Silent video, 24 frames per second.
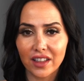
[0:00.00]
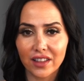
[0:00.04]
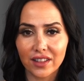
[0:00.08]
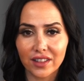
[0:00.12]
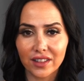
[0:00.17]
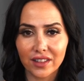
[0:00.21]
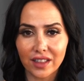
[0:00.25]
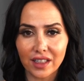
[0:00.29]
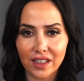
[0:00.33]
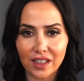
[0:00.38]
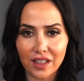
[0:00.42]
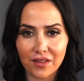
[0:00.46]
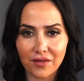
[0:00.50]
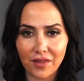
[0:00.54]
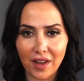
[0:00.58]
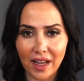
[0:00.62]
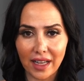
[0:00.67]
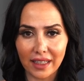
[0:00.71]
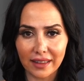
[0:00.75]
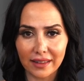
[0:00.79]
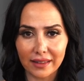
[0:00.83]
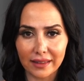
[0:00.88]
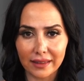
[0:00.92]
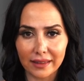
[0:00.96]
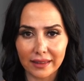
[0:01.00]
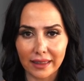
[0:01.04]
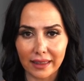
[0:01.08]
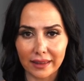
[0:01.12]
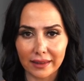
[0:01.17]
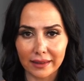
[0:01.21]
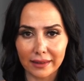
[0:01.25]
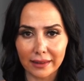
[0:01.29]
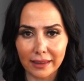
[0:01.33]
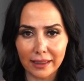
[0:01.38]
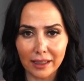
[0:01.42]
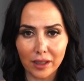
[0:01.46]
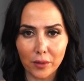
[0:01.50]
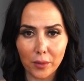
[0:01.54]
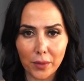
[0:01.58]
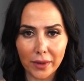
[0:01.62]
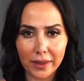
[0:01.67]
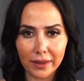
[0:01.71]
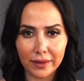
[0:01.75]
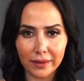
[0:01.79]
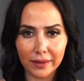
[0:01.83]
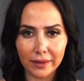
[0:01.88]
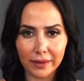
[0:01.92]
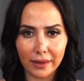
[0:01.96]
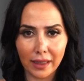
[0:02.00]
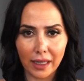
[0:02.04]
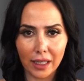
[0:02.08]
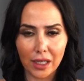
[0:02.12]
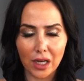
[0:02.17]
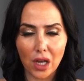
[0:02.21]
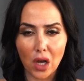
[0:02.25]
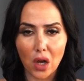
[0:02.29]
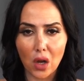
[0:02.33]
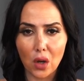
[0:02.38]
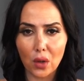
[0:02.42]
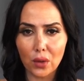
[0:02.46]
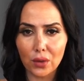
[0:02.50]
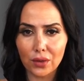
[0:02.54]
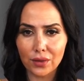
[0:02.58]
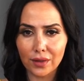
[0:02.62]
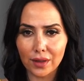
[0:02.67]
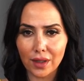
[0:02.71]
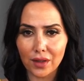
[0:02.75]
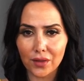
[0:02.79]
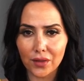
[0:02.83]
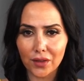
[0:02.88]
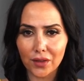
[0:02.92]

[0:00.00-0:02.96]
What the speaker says: certified sex therapist, and host of